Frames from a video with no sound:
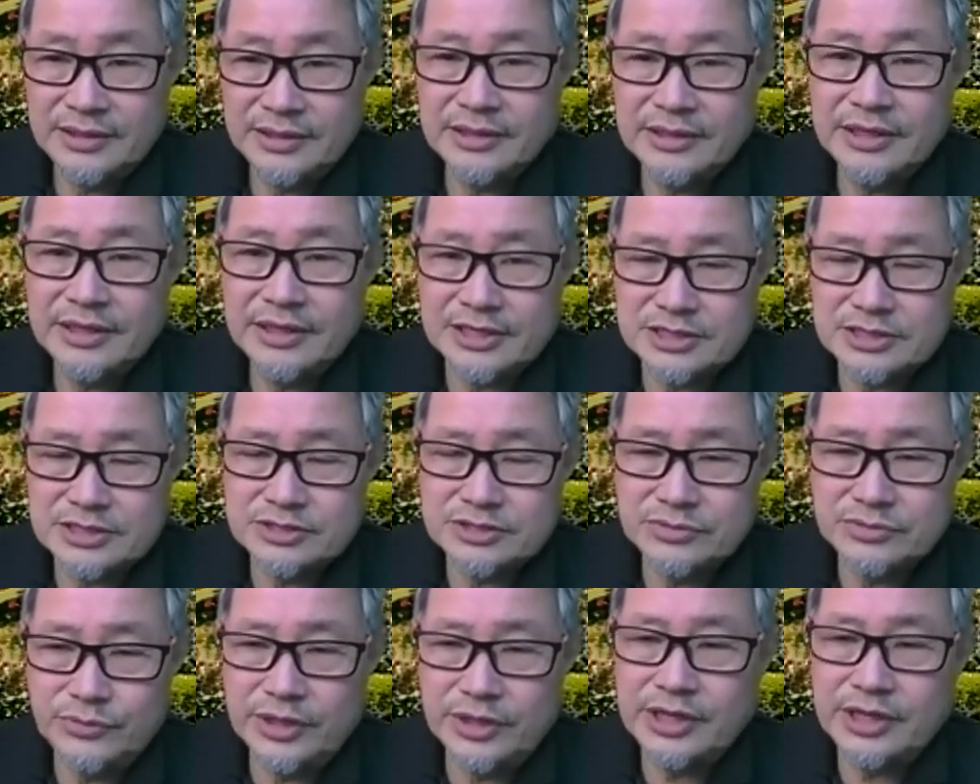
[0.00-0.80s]

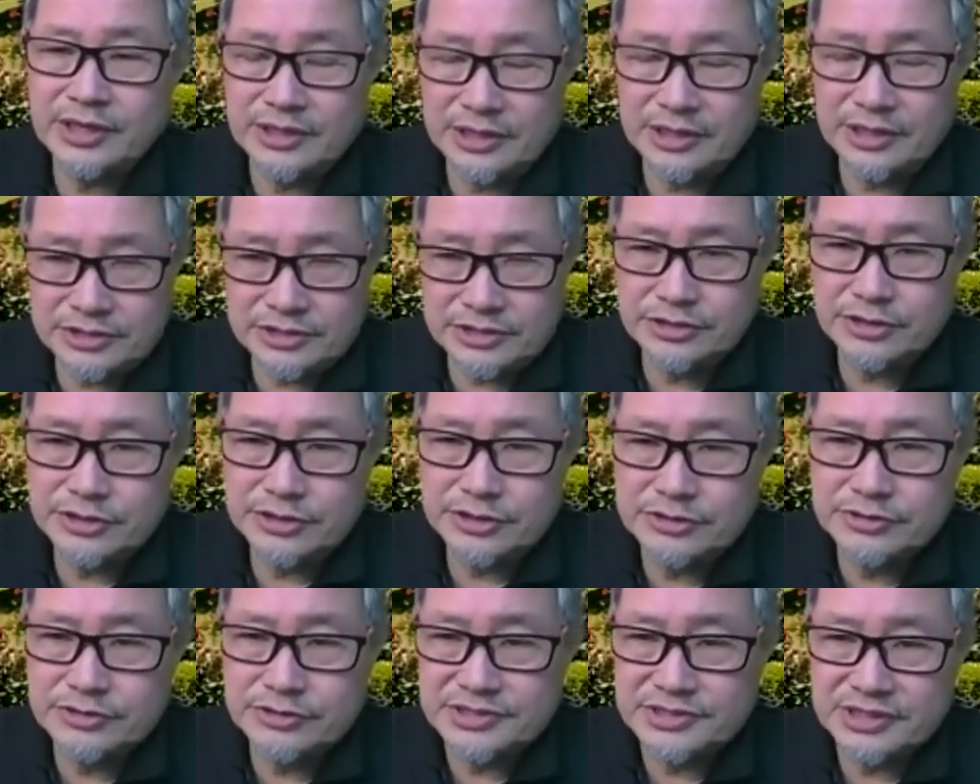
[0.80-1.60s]
Yes, we can actually
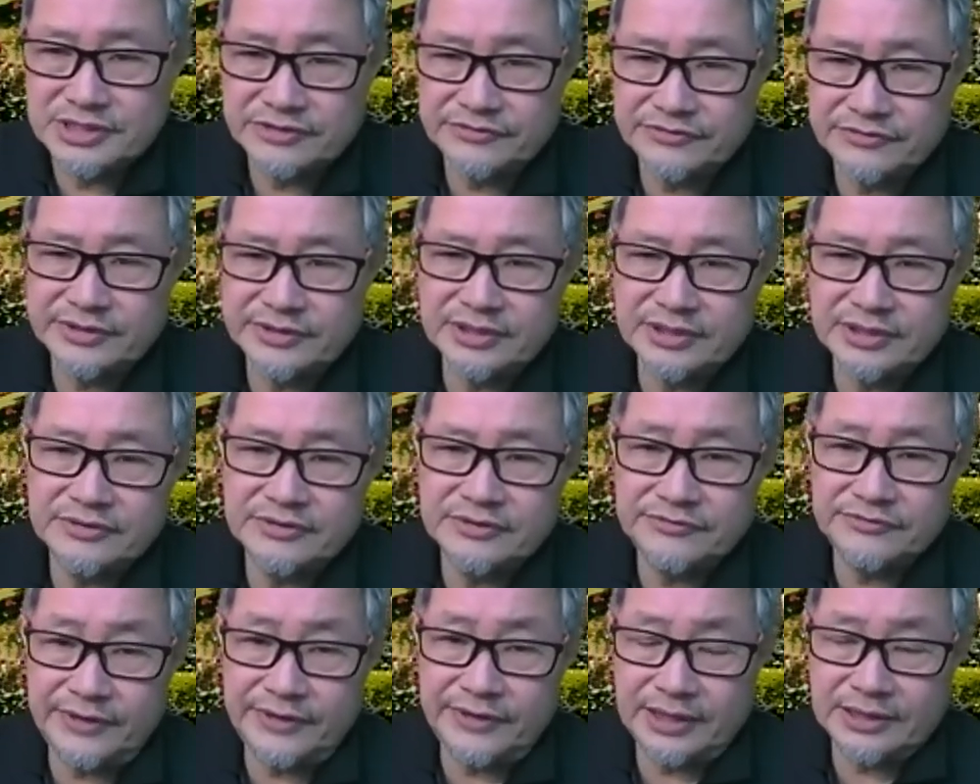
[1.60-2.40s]
issue a certificate.
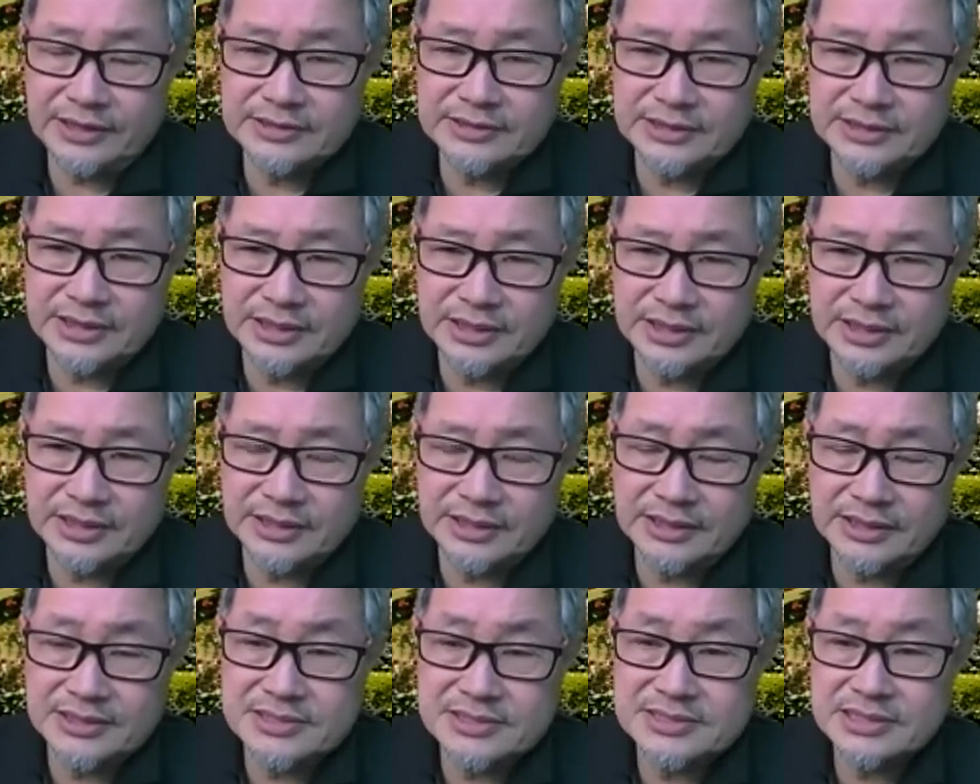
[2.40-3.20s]
In fact, uh,
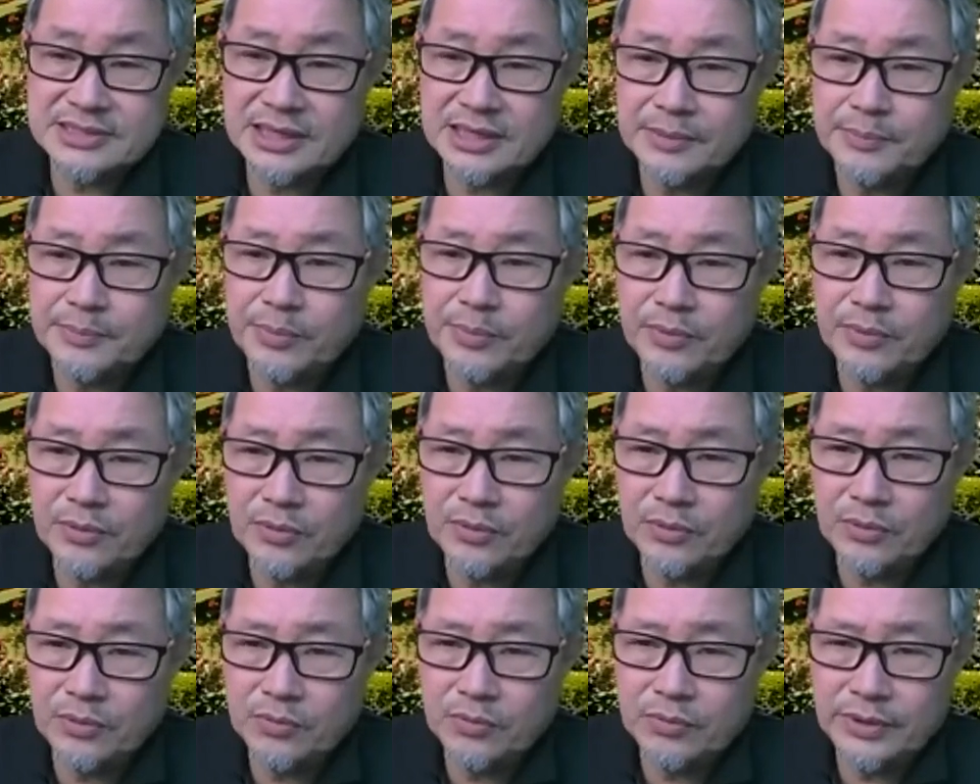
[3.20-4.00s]
in
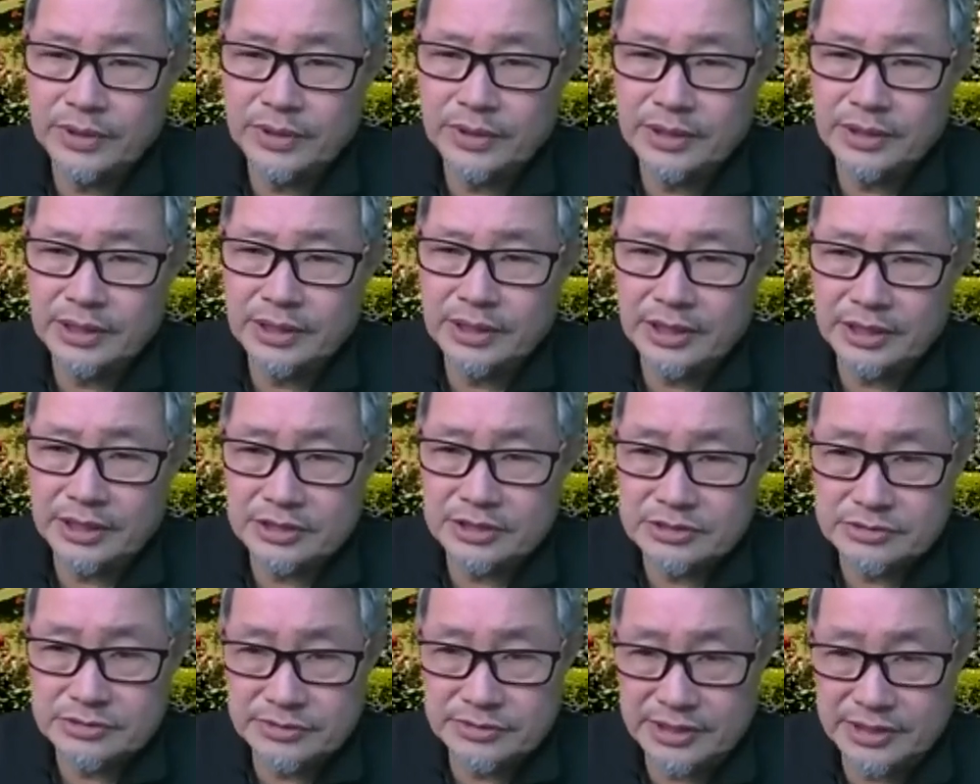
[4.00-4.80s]
Singapore, we
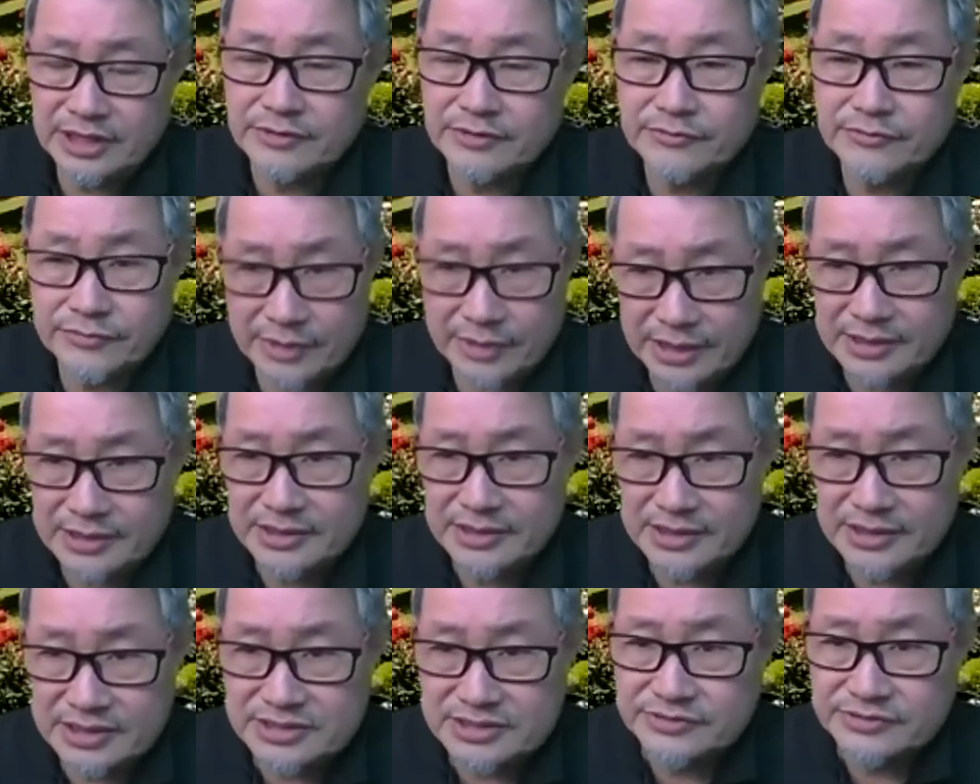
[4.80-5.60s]
actually have
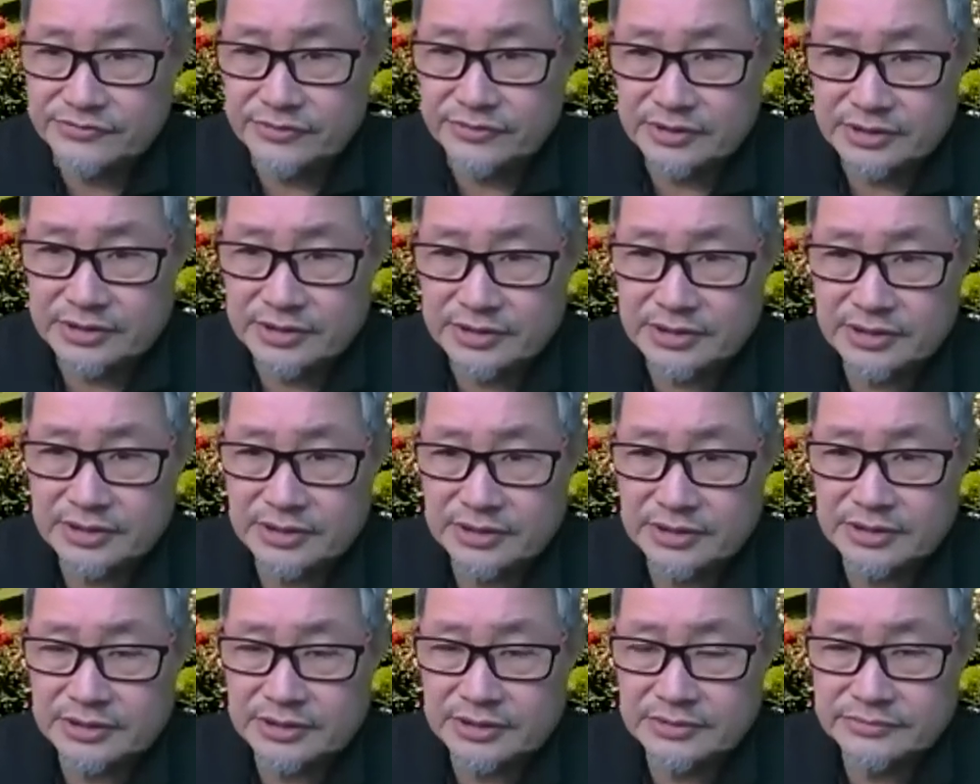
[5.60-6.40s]
run this for
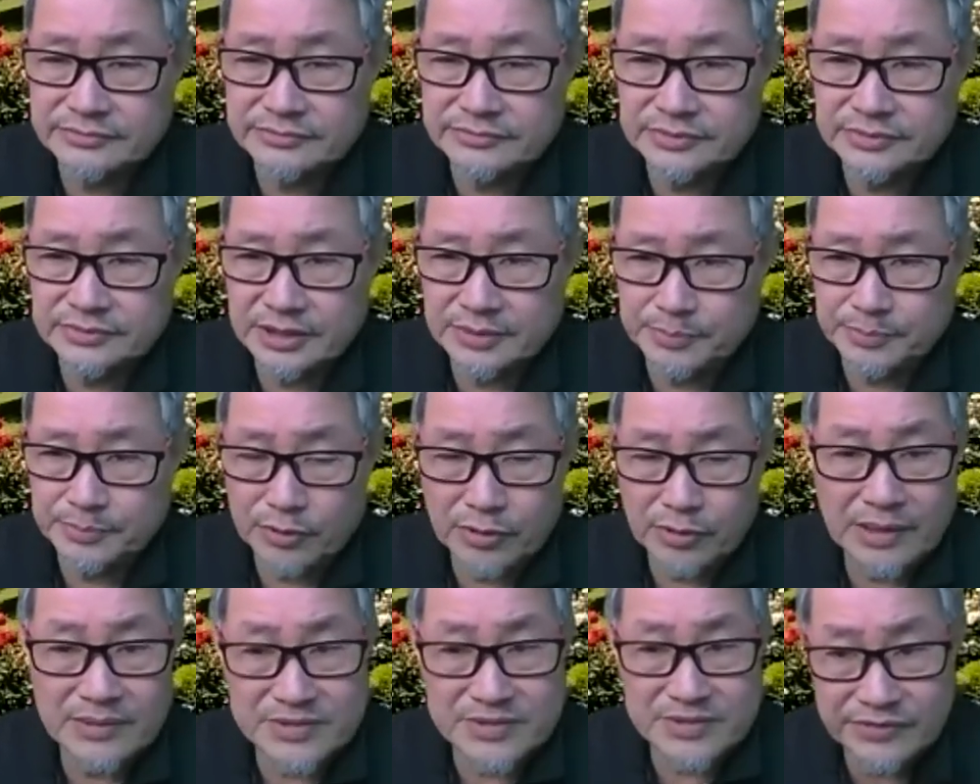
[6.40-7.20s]
the uh,
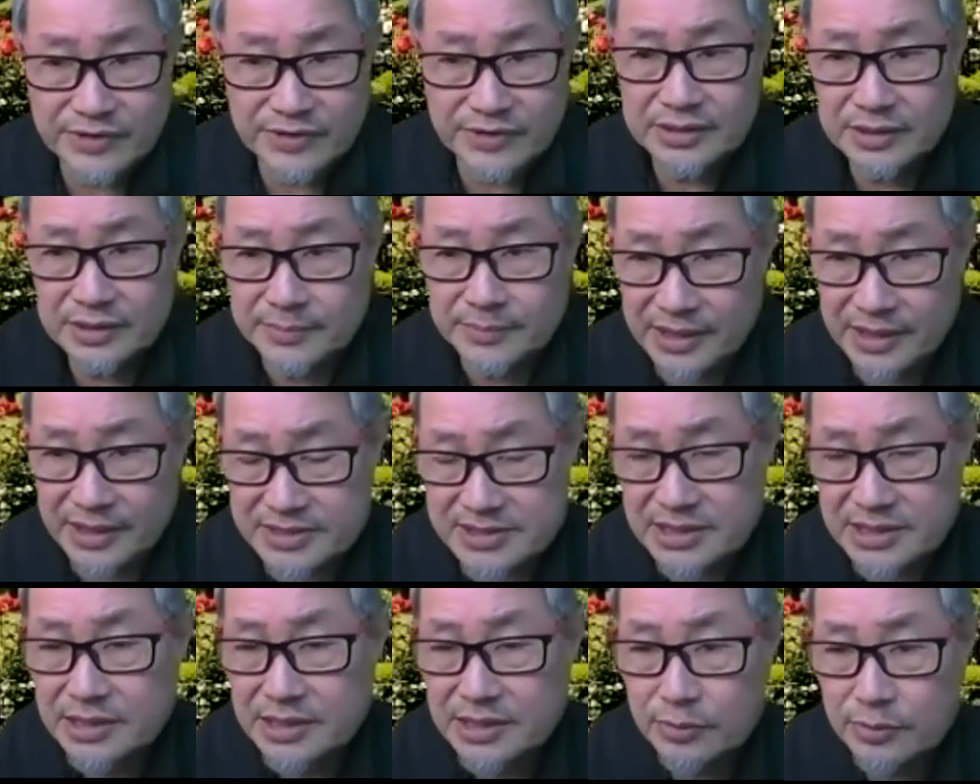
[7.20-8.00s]
programs funded by the
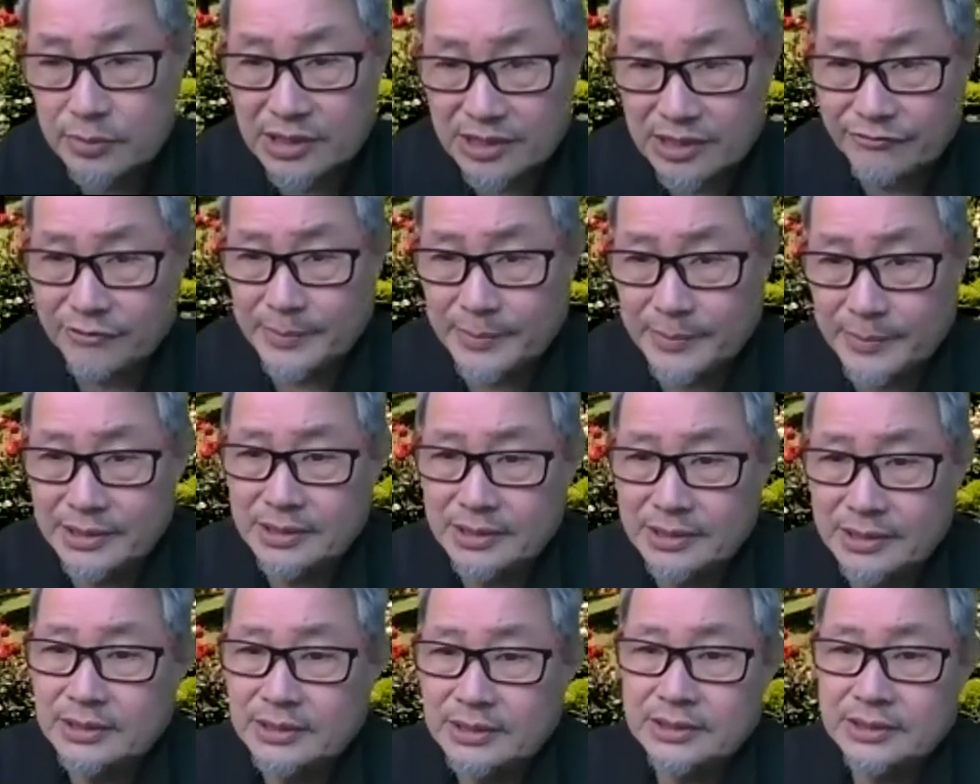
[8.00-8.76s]
Singapore government.